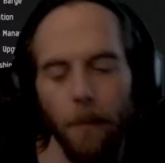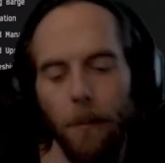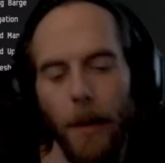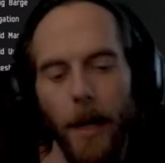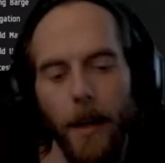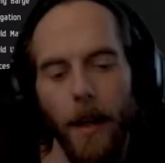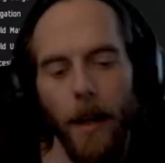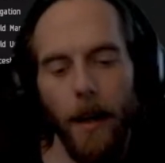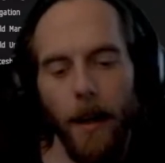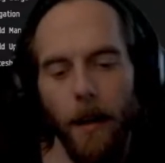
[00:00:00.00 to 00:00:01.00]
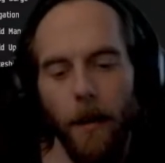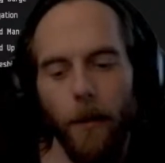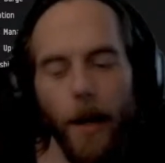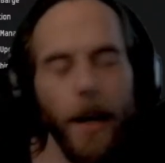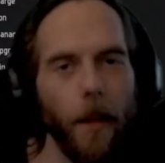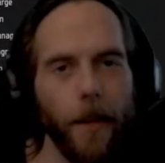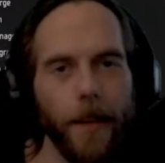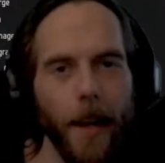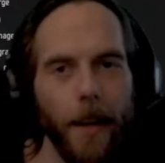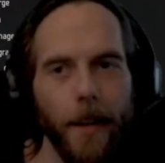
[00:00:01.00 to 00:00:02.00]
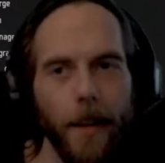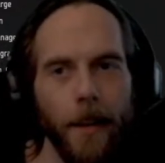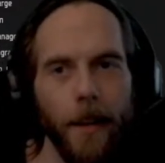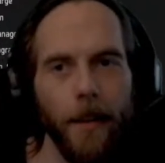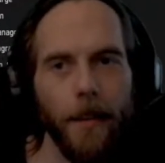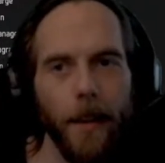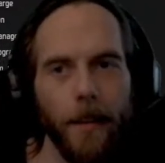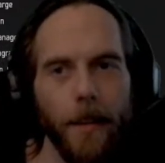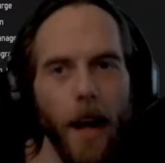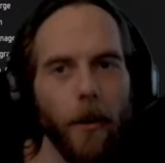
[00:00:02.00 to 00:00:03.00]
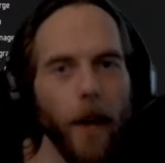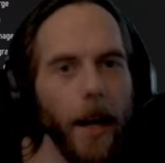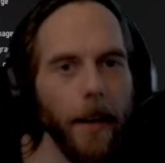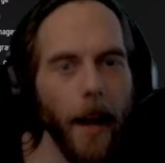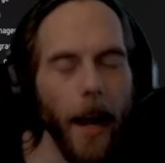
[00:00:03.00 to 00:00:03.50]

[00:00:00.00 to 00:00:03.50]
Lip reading: But right now, the state it's in is not great,